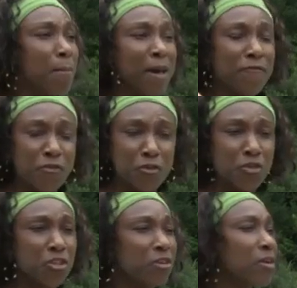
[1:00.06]
my
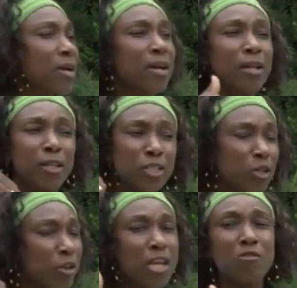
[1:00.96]
future is
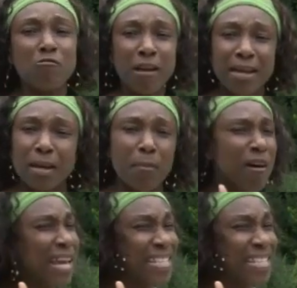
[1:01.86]
looking great. I'm all